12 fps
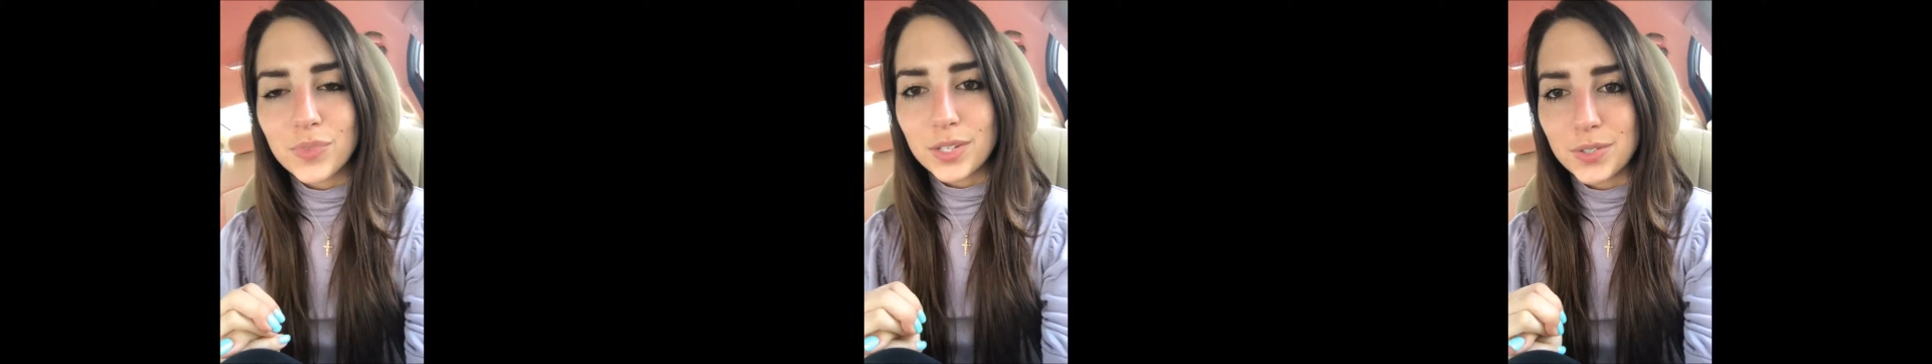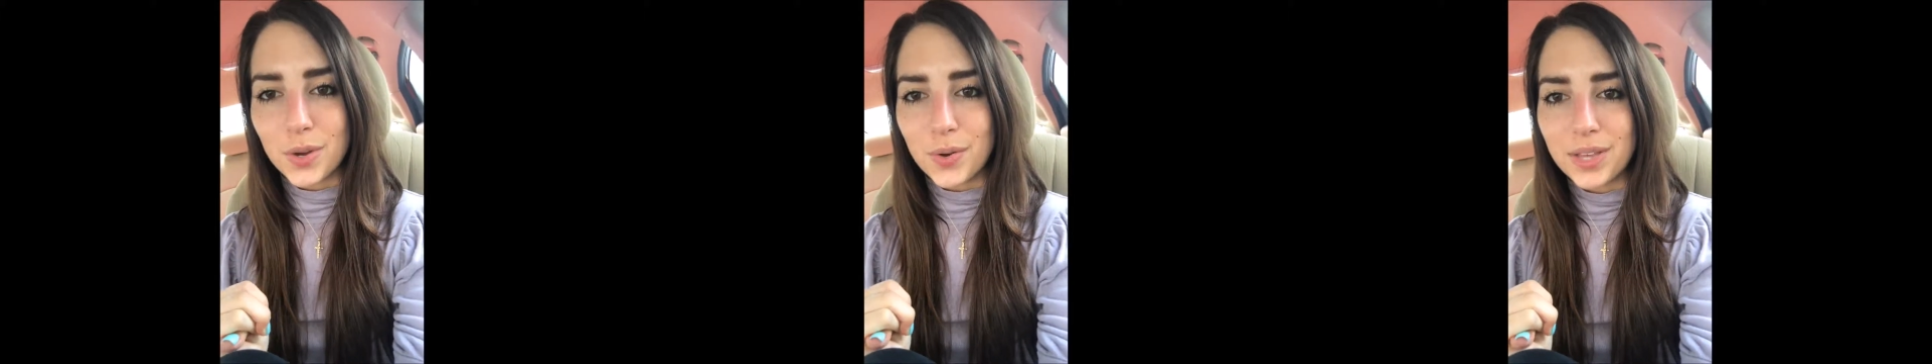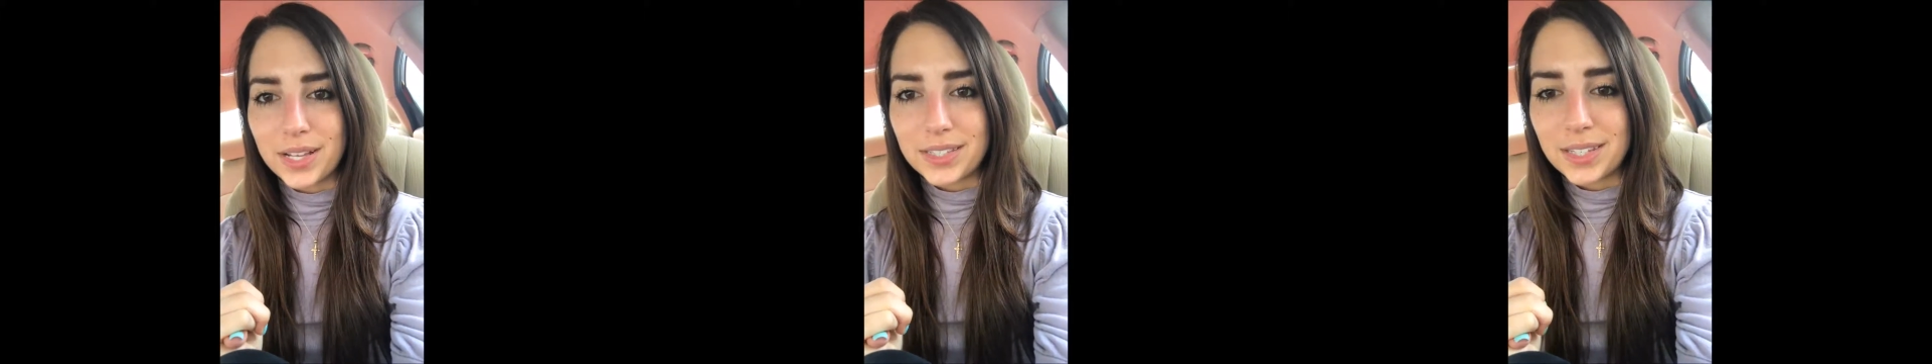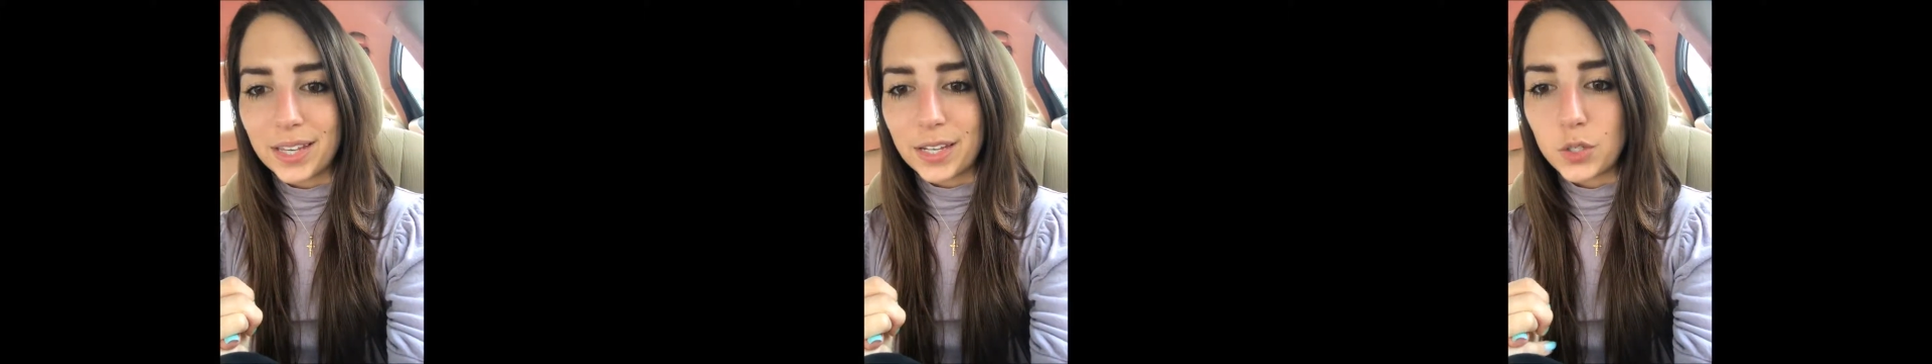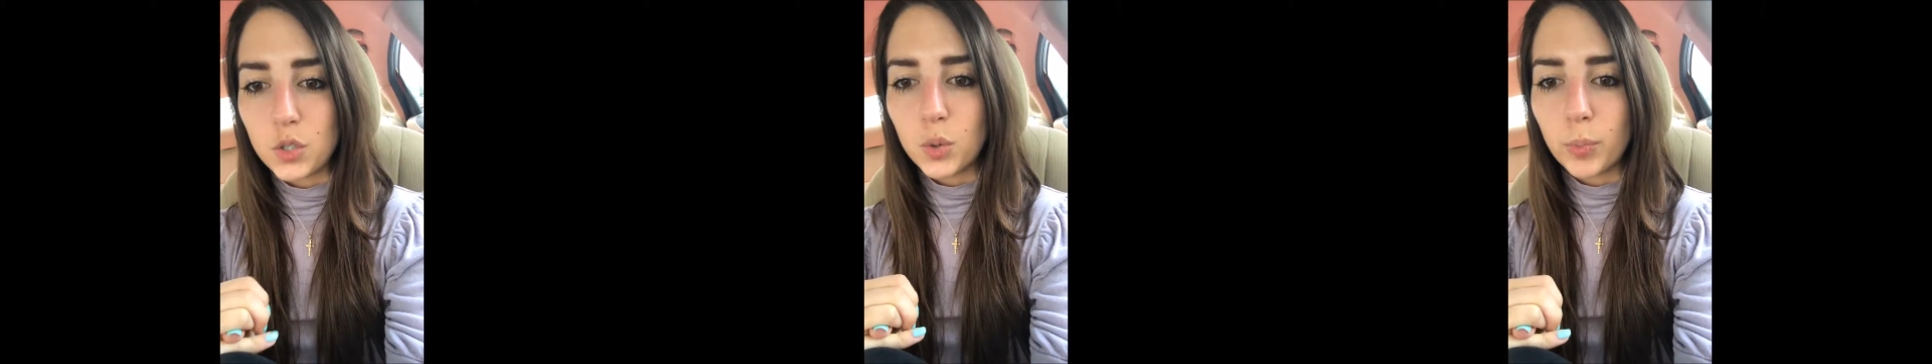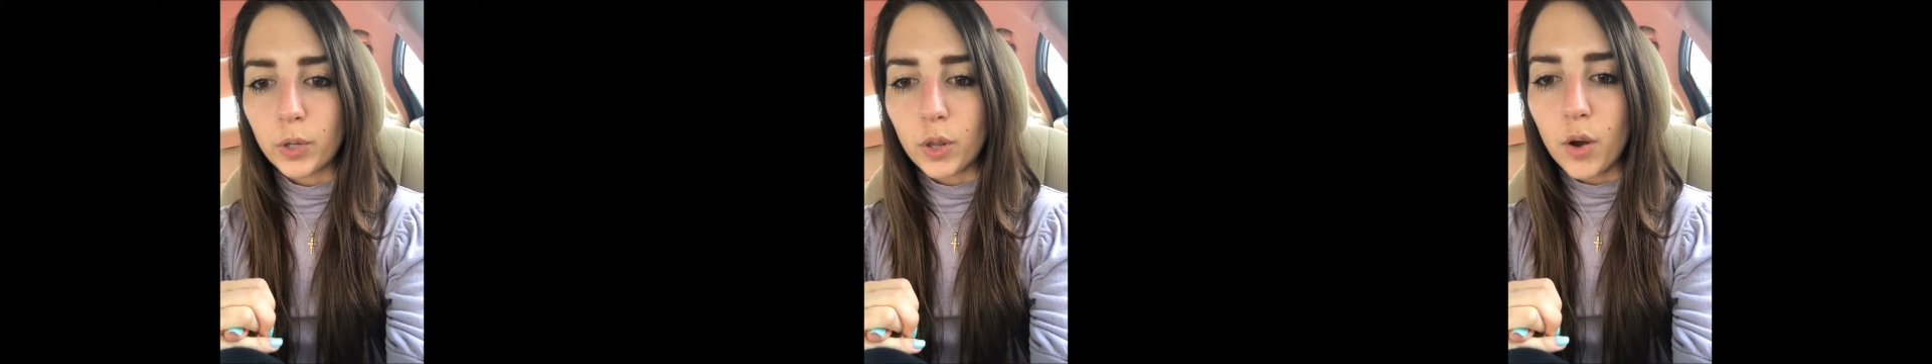So that's like
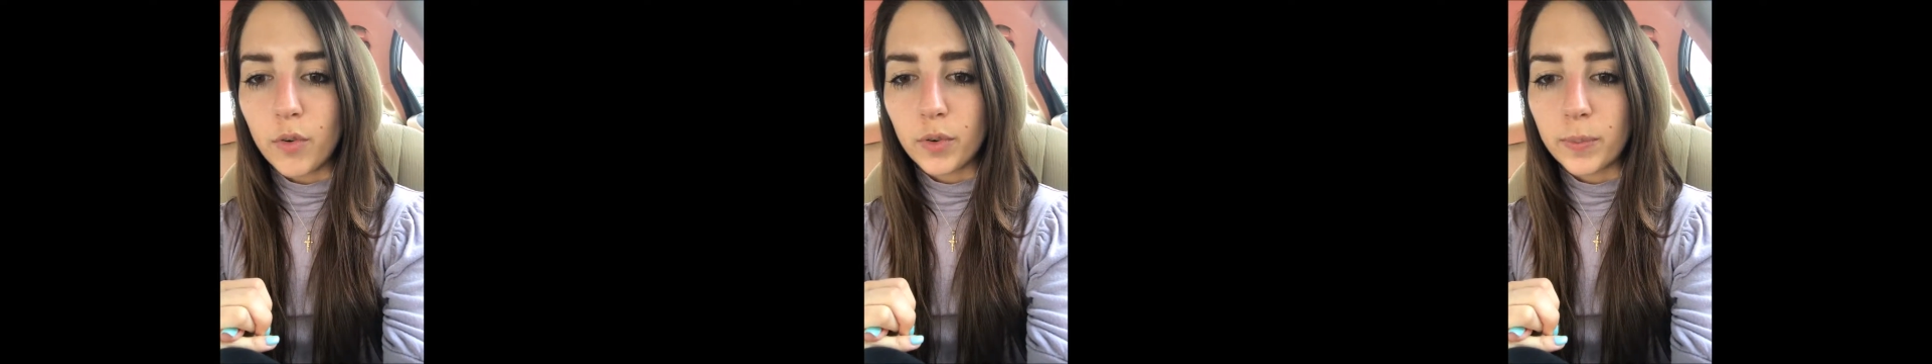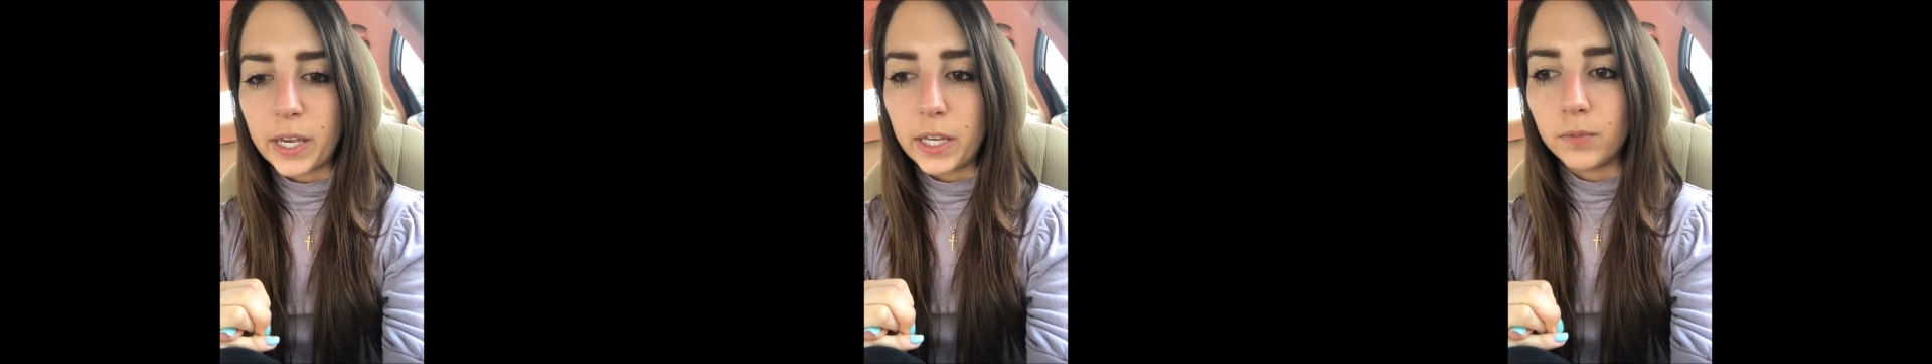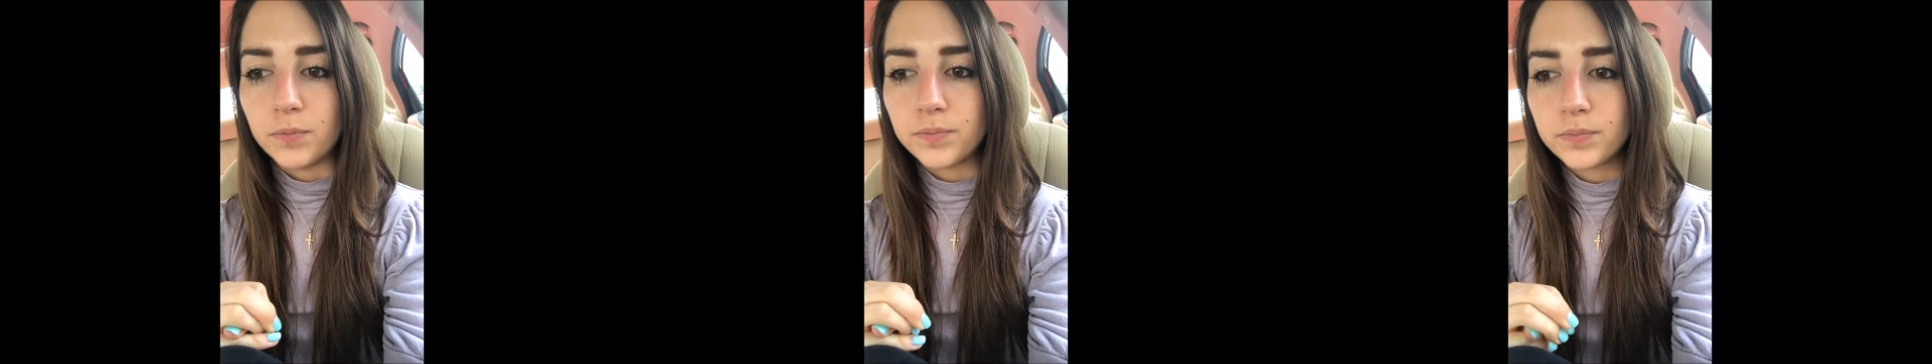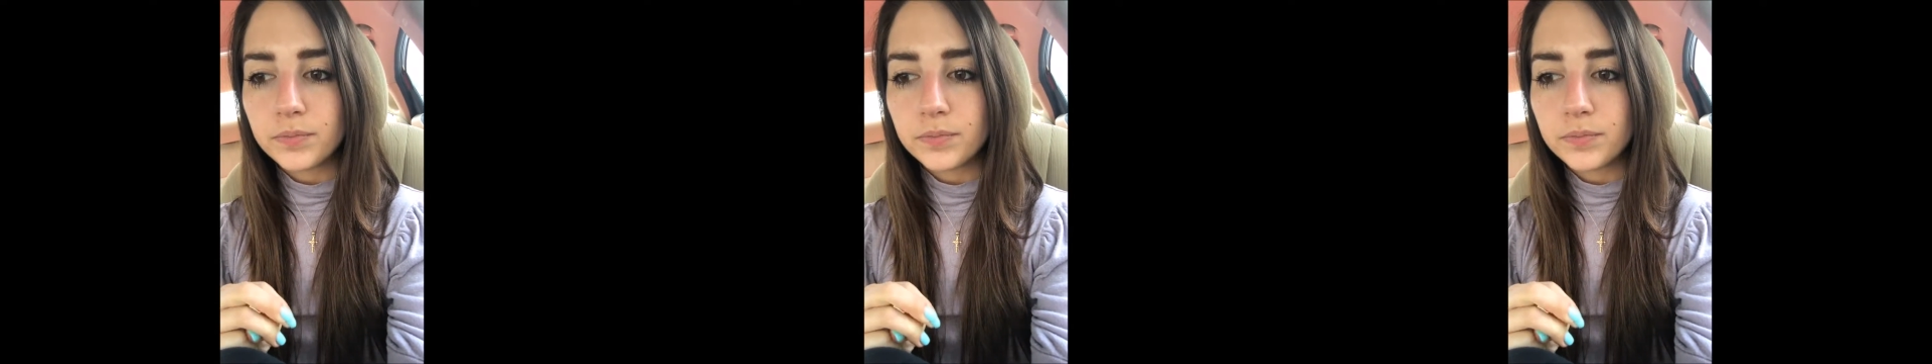super low for me.